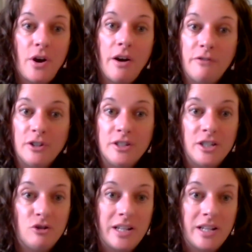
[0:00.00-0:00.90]
offer to
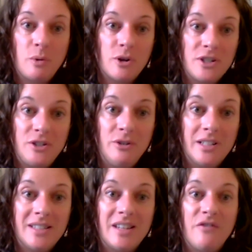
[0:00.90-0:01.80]
transport
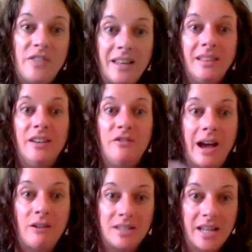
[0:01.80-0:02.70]
students if they live
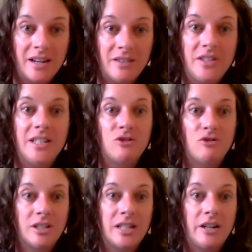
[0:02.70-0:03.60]
outside of the
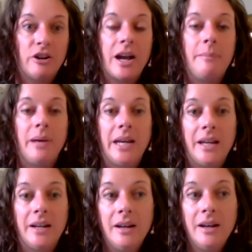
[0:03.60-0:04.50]
district and are coming
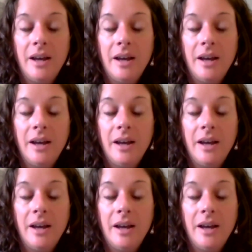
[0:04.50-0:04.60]
in,